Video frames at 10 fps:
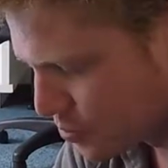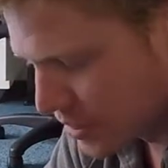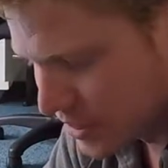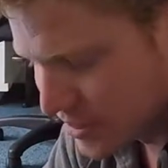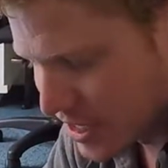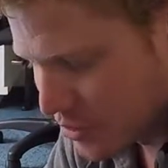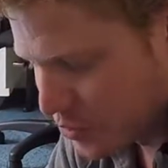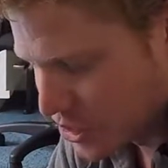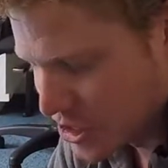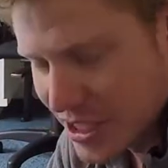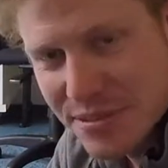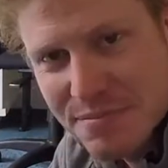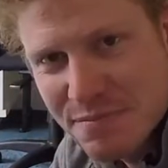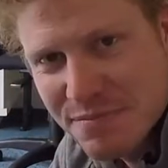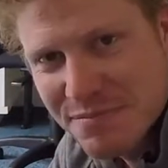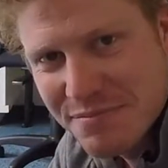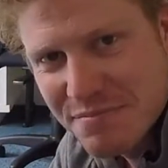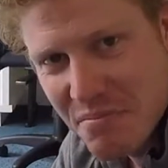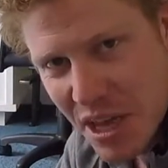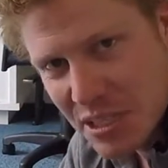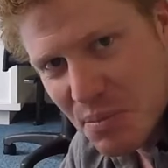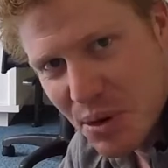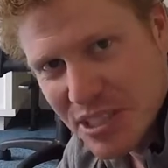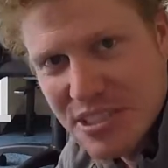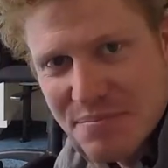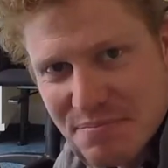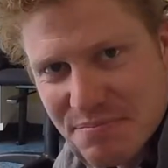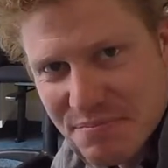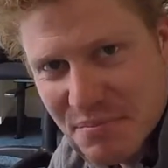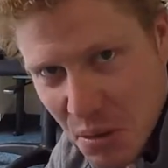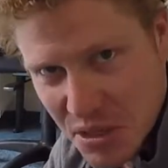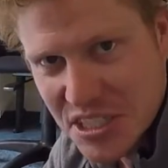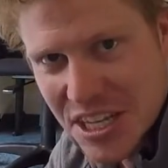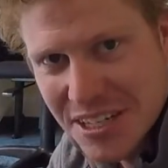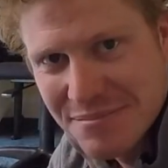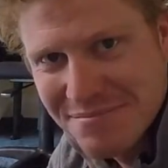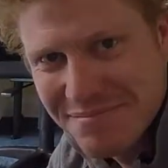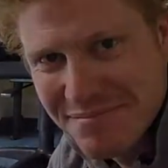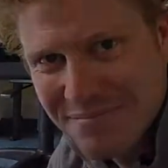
Billy and Richie. Thanks boys. I'll miss you.